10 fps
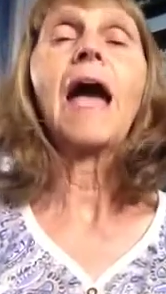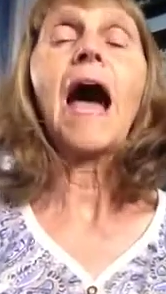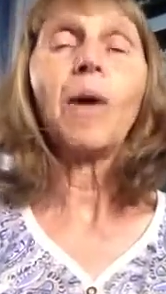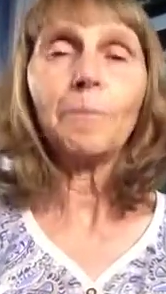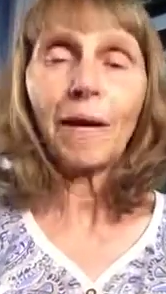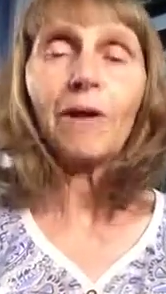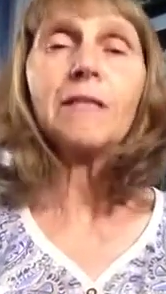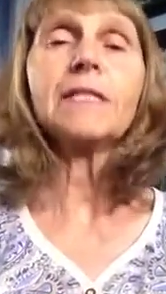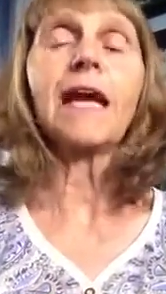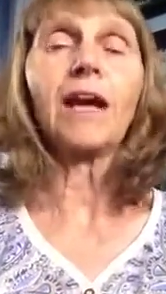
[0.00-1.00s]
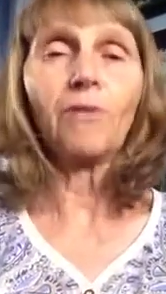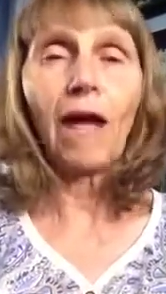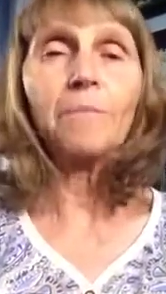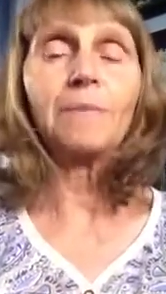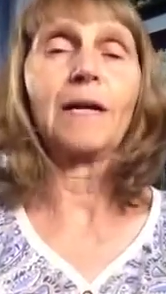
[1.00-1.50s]
how parents and
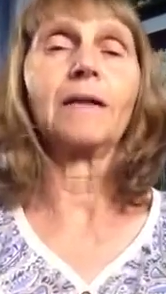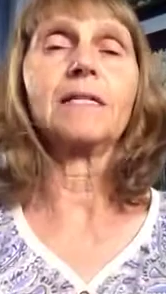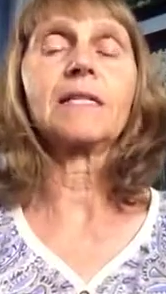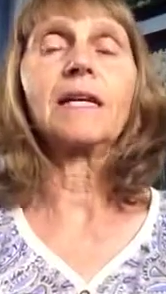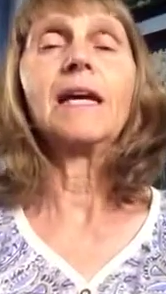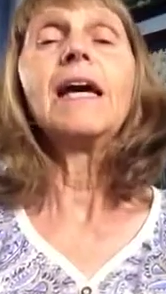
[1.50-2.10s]
grandparents